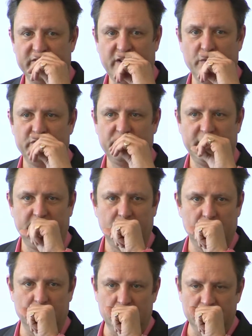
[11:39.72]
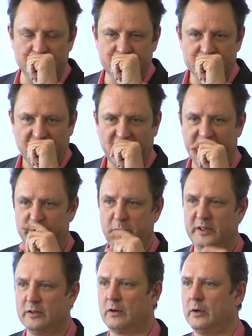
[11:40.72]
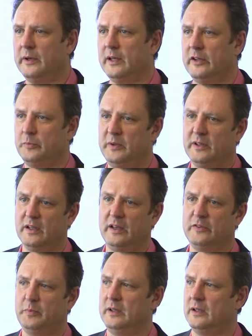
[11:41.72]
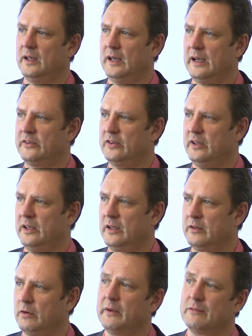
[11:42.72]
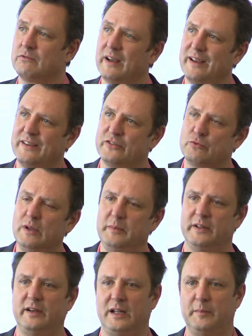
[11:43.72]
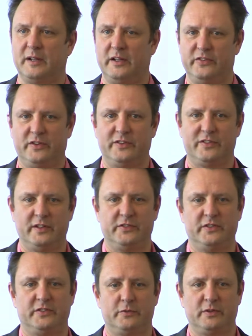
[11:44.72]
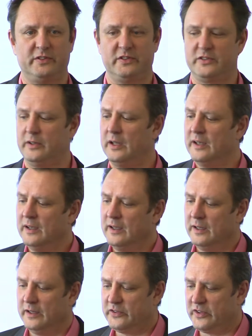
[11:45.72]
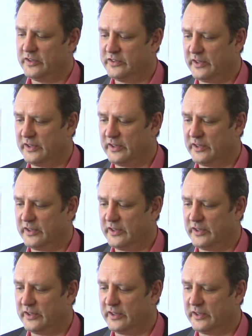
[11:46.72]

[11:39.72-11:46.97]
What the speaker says: as I was saying, has been actually growing extremely dynamically since the transition. This is